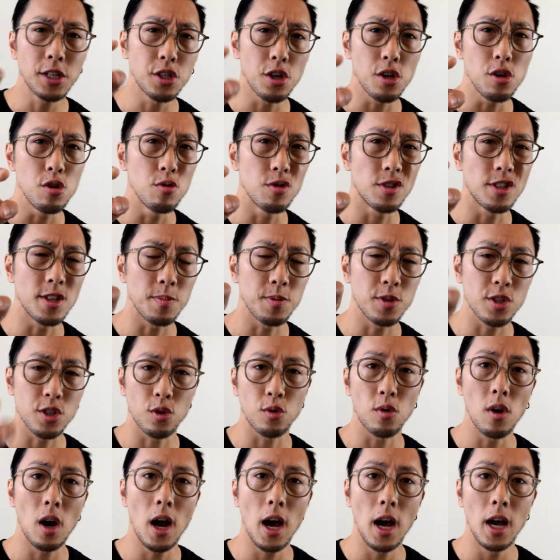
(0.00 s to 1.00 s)
sure you
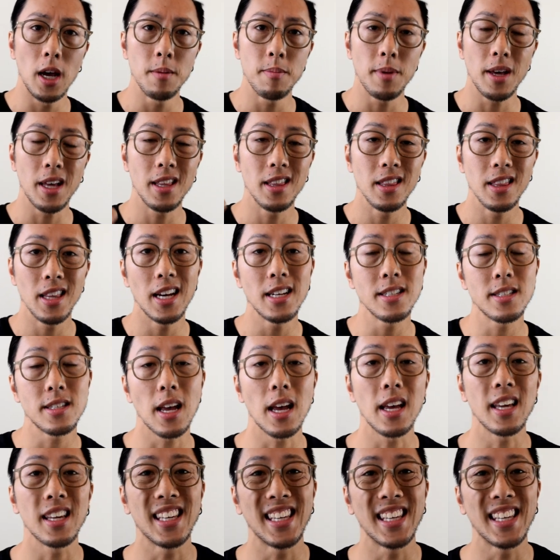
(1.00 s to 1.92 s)
subscribe and let's